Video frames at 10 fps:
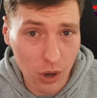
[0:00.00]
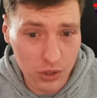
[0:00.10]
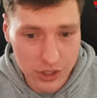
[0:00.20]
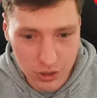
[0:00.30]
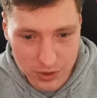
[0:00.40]

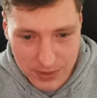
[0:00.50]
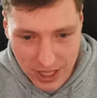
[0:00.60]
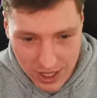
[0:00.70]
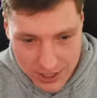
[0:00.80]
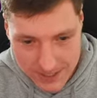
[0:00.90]
goal or two would be
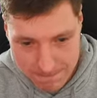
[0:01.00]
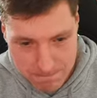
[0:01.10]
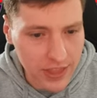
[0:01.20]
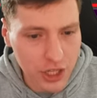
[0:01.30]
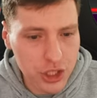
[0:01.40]
nice.
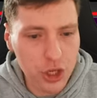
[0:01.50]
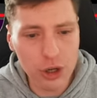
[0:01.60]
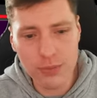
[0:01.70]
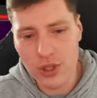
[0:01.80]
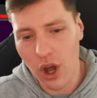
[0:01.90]
And then in
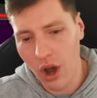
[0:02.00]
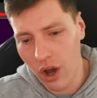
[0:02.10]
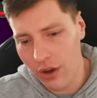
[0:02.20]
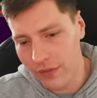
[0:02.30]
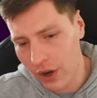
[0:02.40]
terms of,